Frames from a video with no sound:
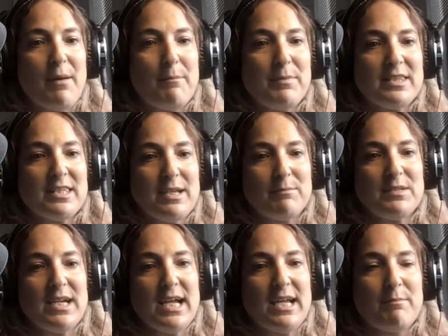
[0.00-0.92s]
but
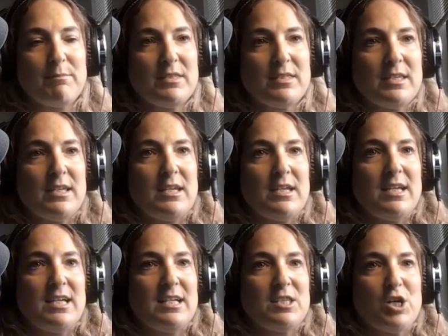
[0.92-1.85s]
sometimes
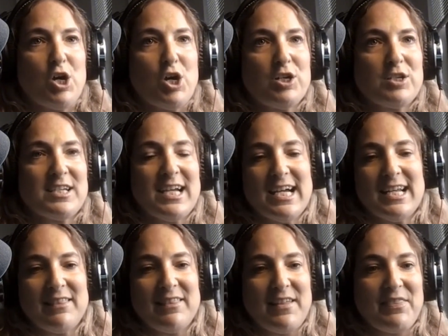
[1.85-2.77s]
it's hard to
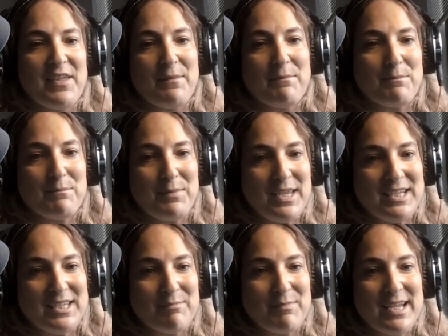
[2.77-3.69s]
kind of let them be
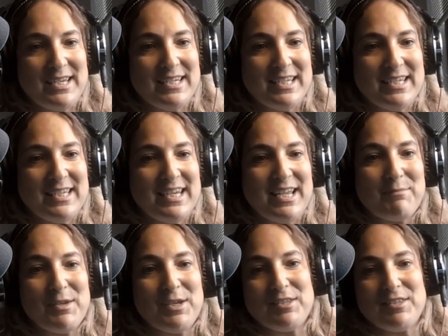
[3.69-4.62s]
independent, and
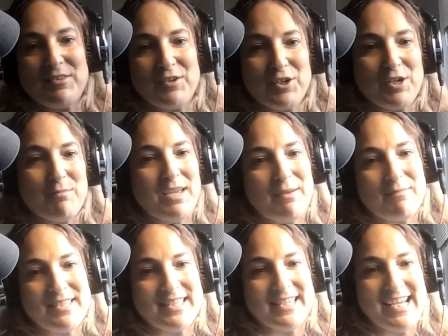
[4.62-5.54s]
because they're going to make
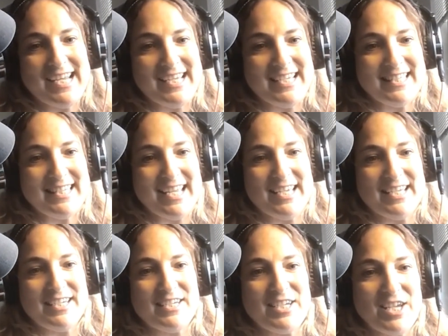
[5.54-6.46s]
mistakes
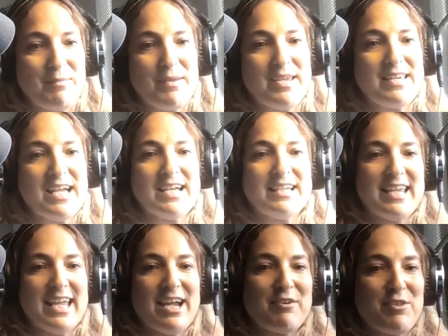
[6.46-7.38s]
and they may not
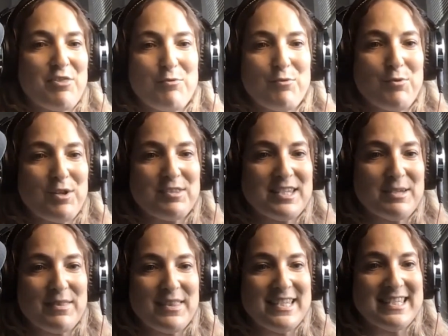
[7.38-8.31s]
carry through on
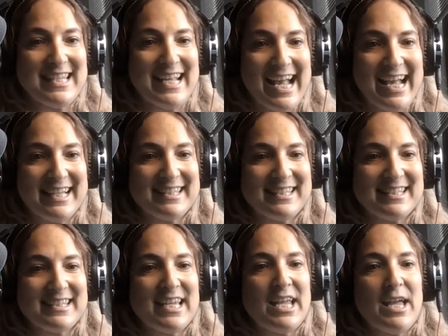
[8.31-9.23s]
some of these
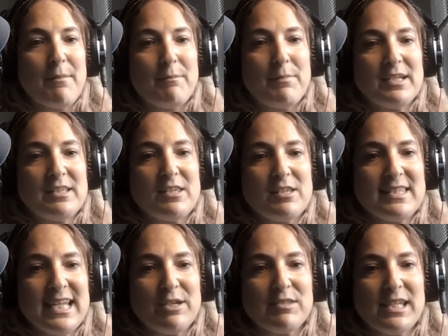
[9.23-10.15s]
tasks. But it
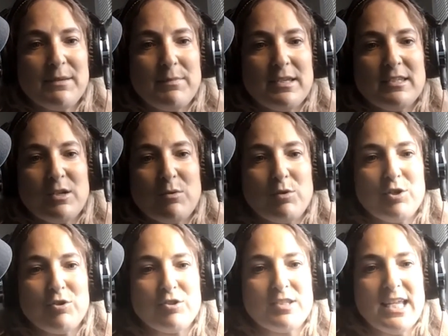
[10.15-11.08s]
sounds like, based on what
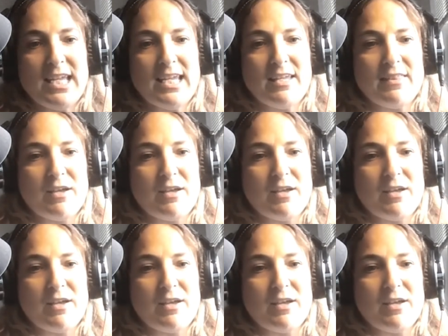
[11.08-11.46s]
you're saying,